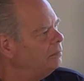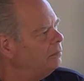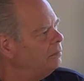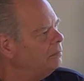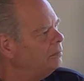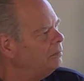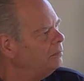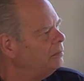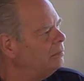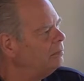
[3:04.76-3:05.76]

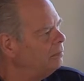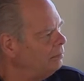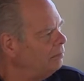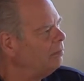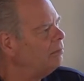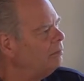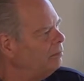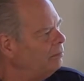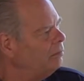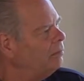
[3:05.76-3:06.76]

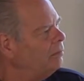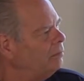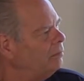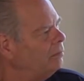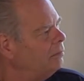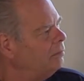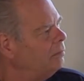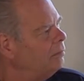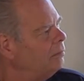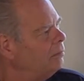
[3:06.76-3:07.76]

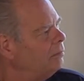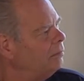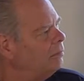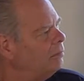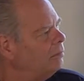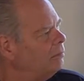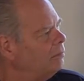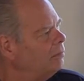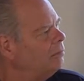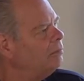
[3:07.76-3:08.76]

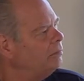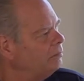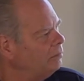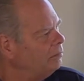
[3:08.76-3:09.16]
The person shown says nothing.